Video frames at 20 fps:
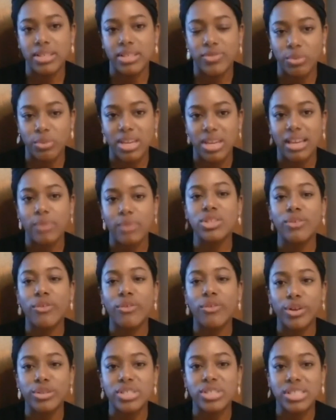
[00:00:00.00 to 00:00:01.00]
It was the
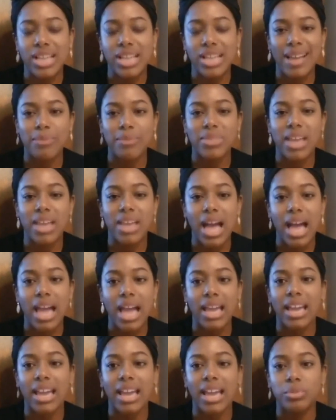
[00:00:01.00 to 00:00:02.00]
first time that
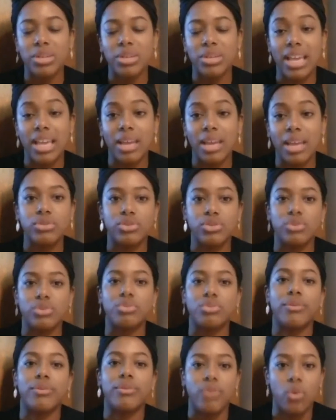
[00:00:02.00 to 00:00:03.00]
I had been able to
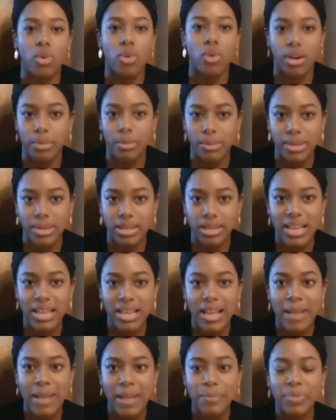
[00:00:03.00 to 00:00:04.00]
perform
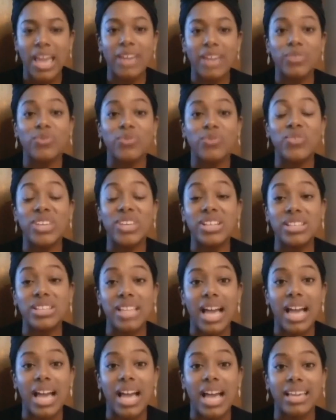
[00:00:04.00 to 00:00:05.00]
and feel
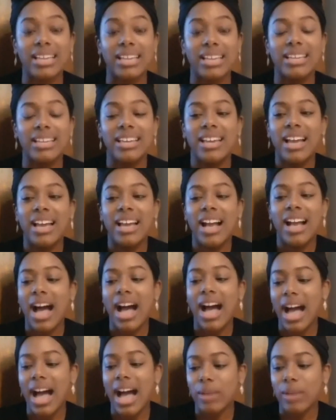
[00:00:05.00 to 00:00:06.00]
like
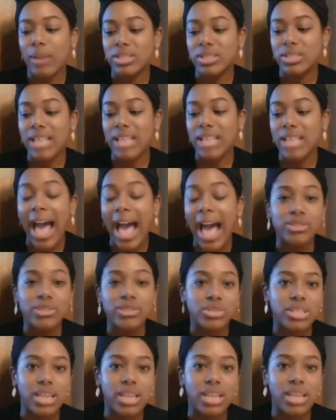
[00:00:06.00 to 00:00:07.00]
I was actually
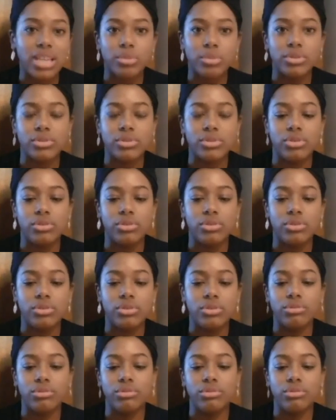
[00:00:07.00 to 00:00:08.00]
able to